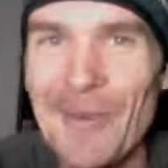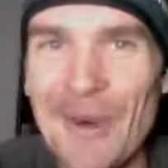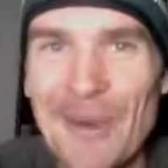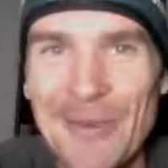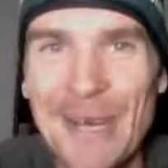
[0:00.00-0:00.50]

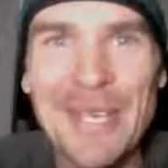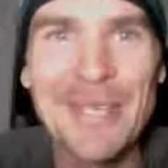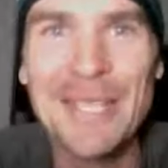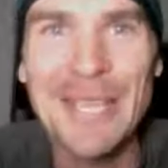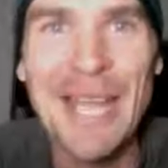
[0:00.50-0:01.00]
on
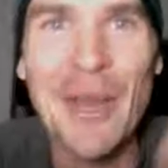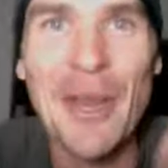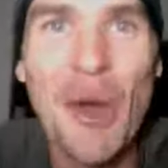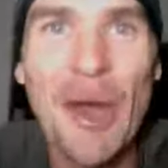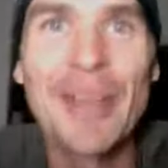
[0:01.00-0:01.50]
fucking cloud
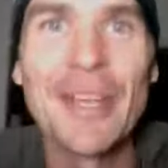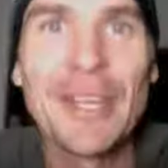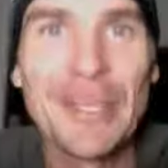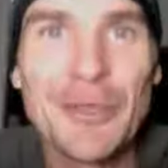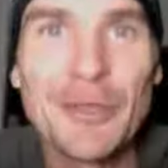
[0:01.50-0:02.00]
nine,
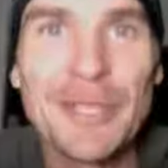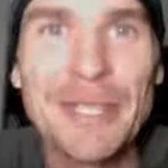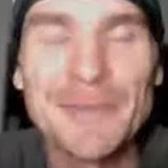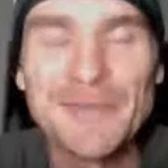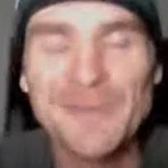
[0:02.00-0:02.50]
literally.